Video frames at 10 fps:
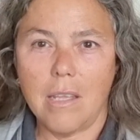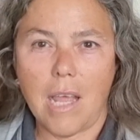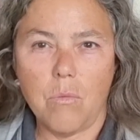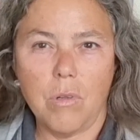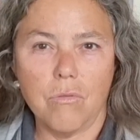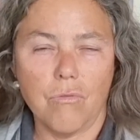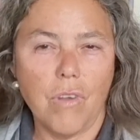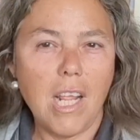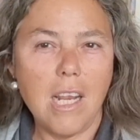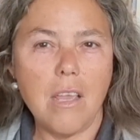that will
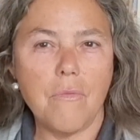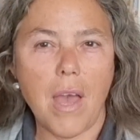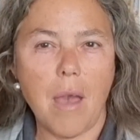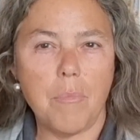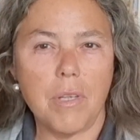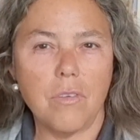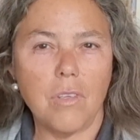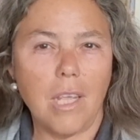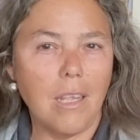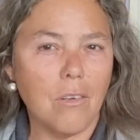really have happened
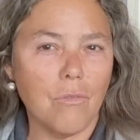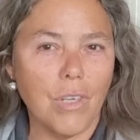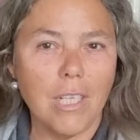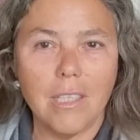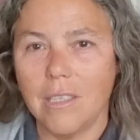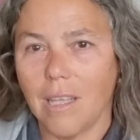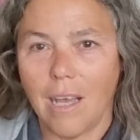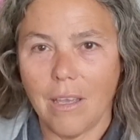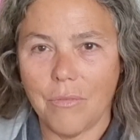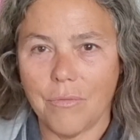in real
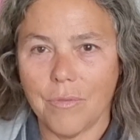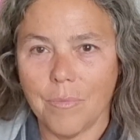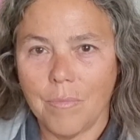life.